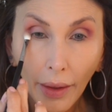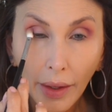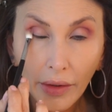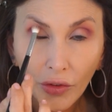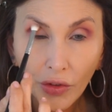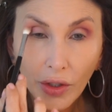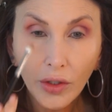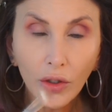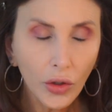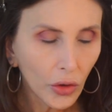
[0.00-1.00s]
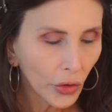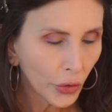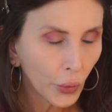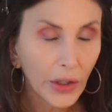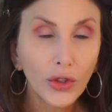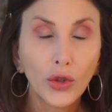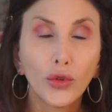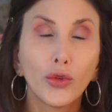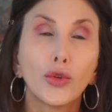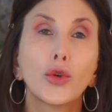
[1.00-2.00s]
And instead of noodles, we
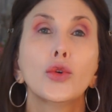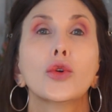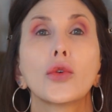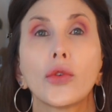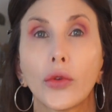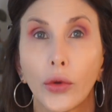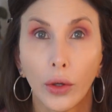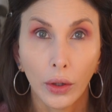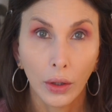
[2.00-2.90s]
do zoodles.